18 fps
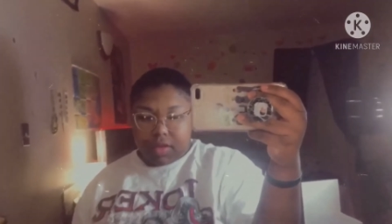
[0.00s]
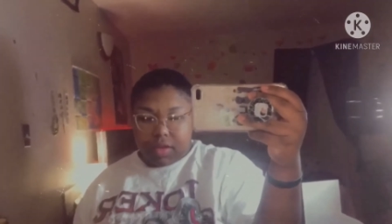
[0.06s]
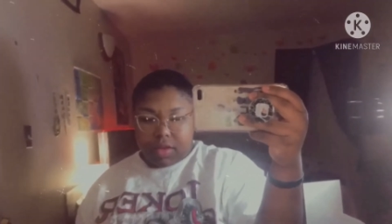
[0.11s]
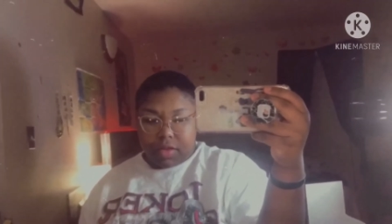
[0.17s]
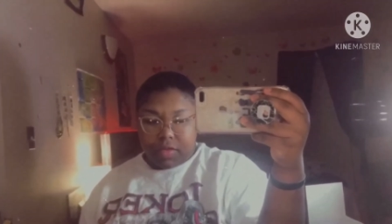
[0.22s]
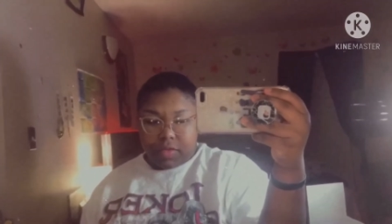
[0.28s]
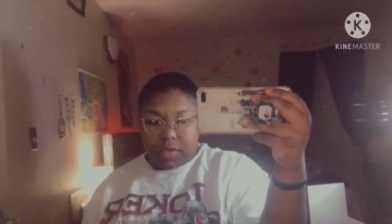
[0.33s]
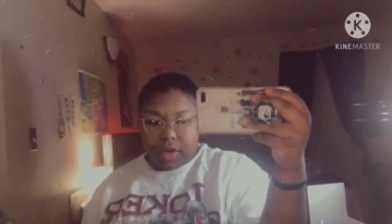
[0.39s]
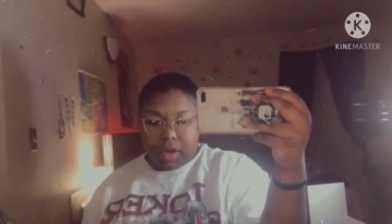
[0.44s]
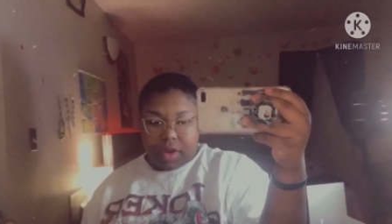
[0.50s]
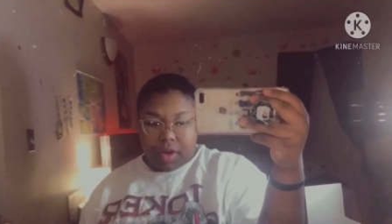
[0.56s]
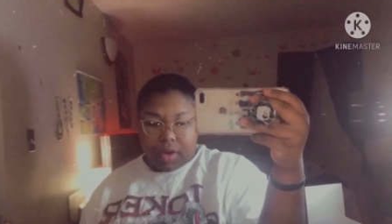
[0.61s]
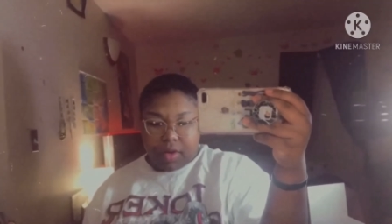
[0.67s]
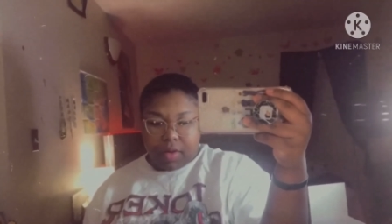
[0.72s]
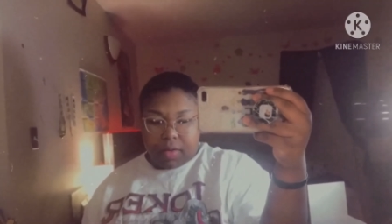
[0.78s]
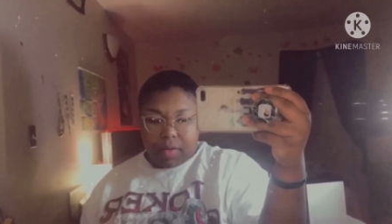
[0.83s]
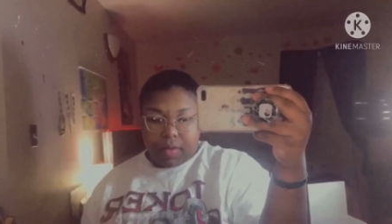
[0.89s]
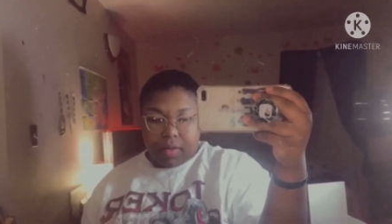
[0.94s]
the video
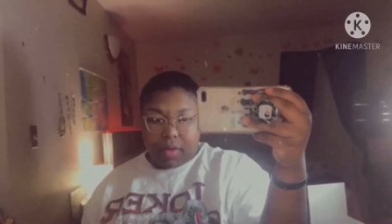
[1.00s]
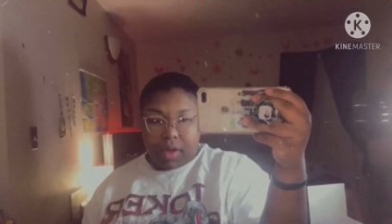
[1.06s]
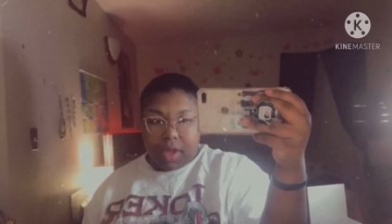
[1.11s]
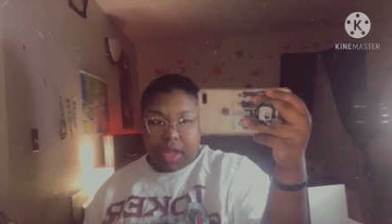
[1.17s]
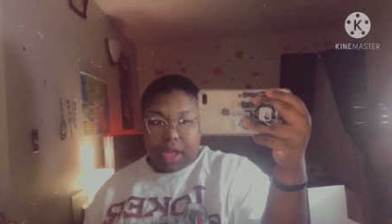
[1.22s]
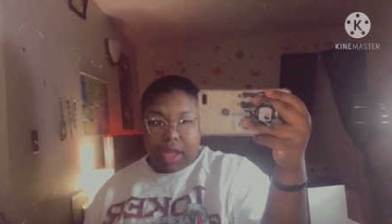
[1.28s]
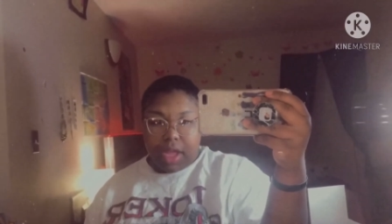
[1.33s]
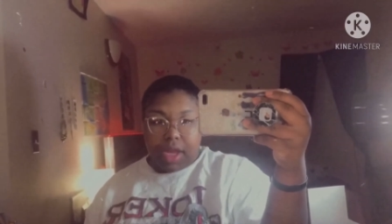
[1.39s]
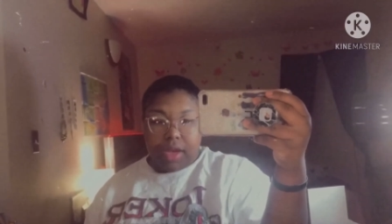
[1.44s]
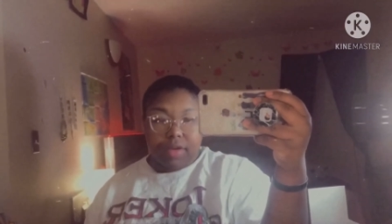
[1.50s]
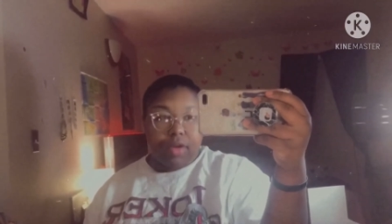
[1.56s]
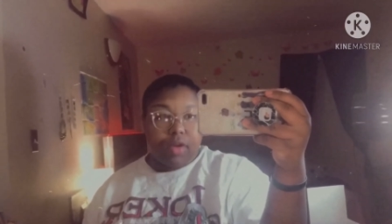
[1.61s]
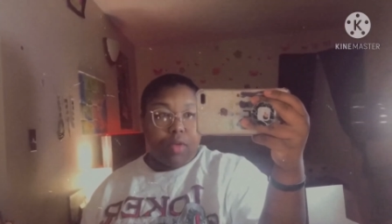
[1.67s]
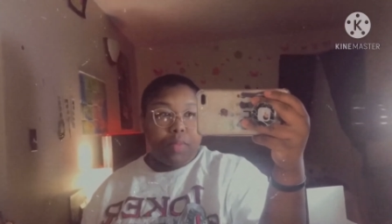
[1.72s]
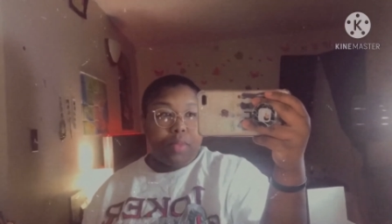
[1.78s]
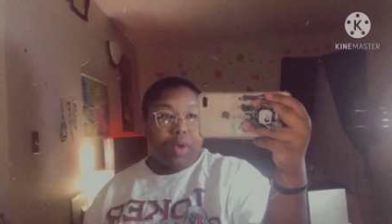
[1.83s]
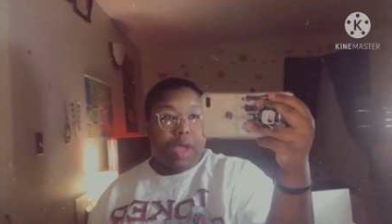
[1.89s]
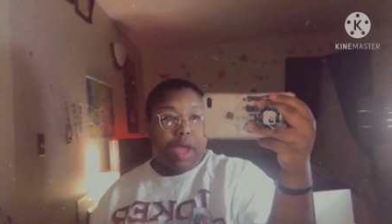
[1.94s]
and
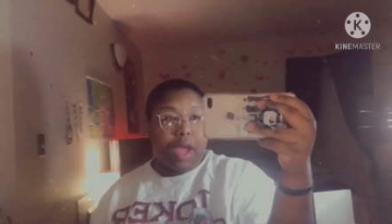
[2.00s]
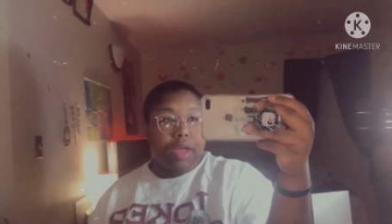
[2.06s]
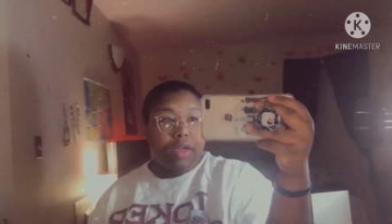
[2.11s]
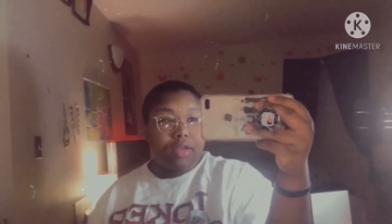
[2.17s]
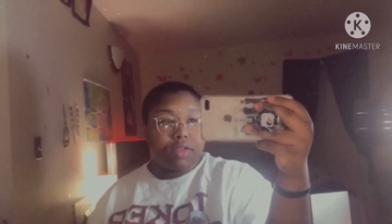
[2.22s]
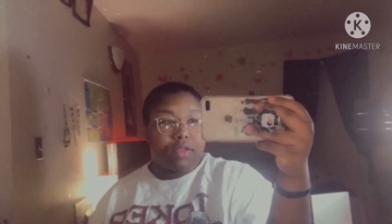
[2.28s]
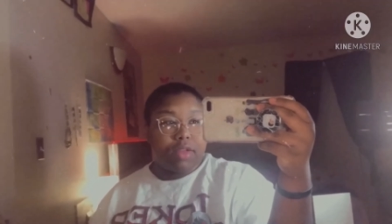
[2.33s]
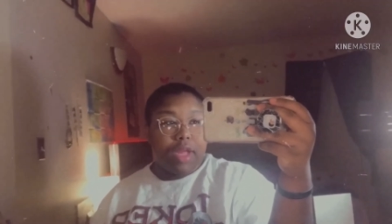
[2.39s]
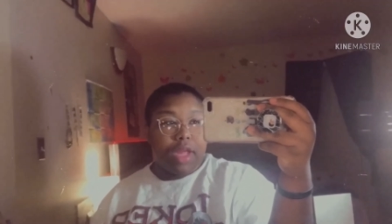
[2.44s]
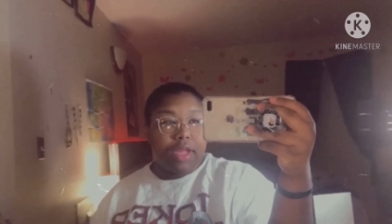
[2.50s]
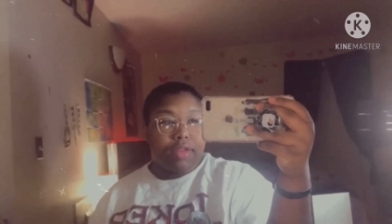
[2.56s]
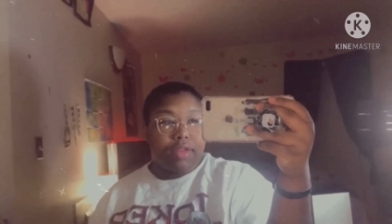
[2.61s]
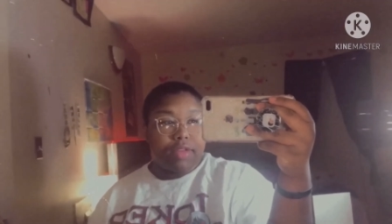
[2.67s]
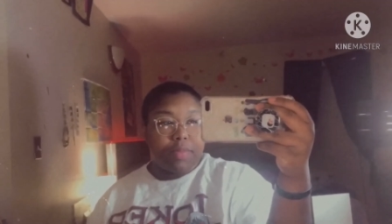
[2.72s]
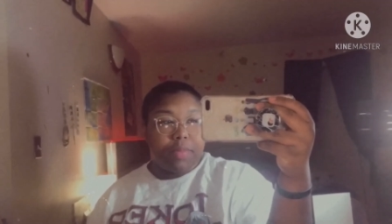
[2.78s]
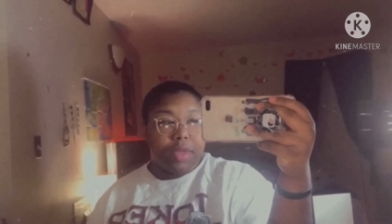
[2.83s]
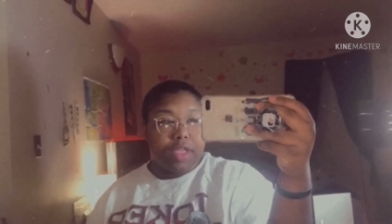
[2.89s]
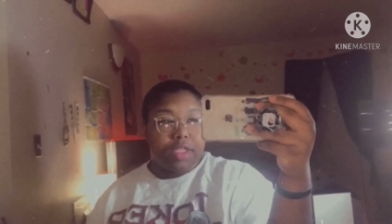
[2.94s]
hope you guys
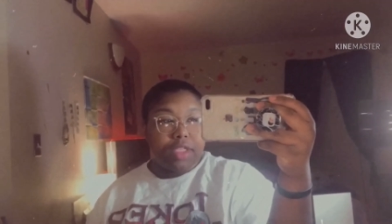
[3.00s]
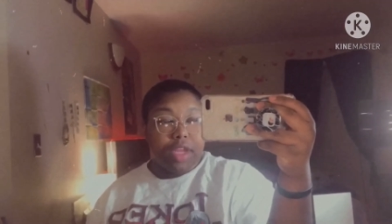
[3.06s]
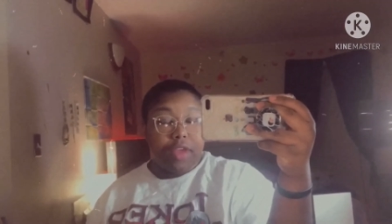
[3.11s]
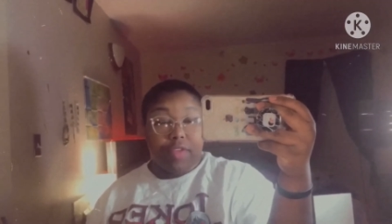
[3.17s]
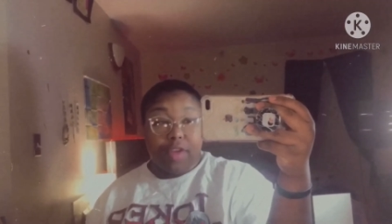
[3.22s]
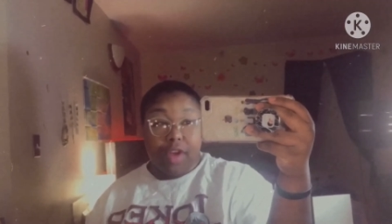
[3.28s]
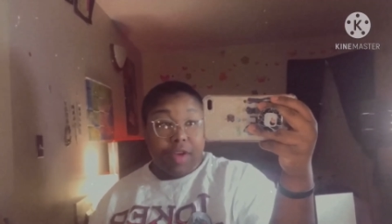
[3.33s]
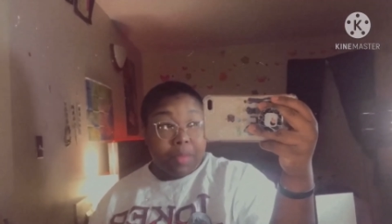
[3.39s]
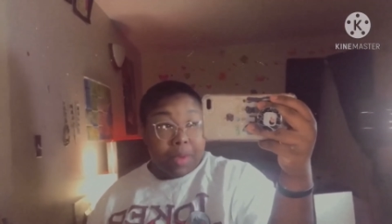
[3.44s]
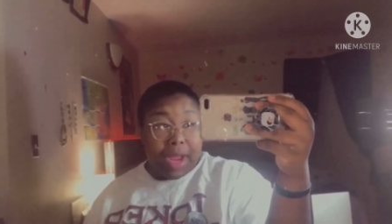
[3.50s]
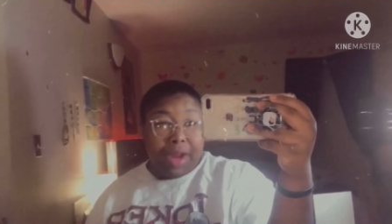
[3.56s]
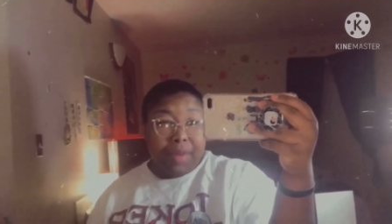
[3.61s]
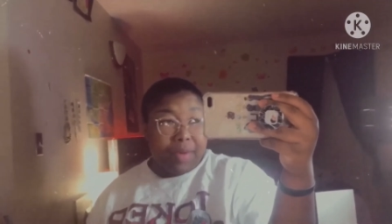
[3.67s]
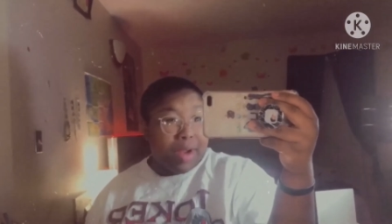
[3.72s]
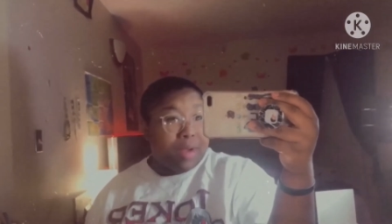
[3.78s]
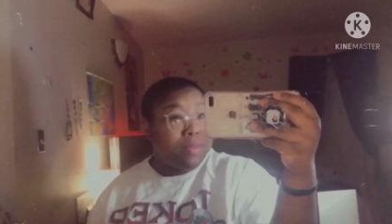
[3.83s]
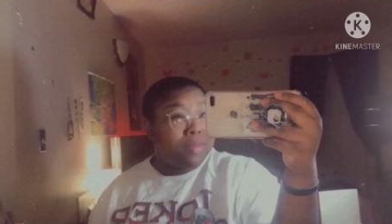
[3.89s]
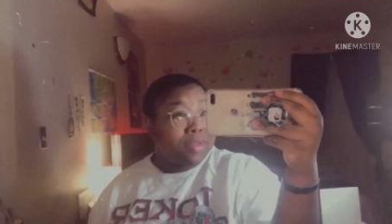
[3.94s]
liked me shaving off my
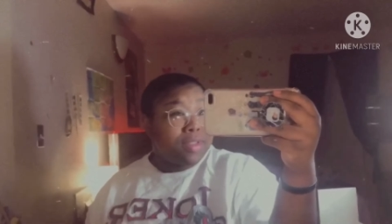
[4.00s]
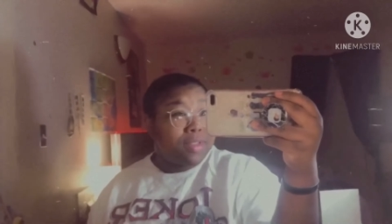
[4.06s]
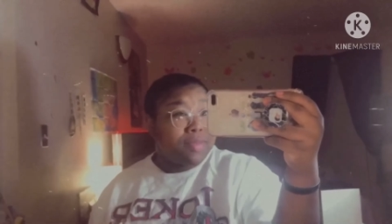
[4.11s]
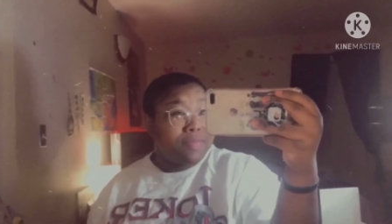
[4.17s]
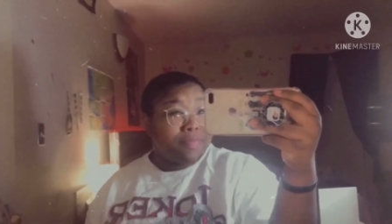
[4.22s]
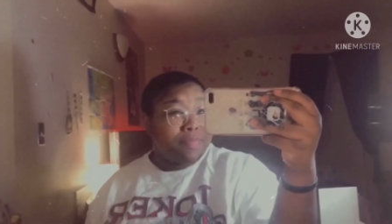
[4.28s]
eyebrows.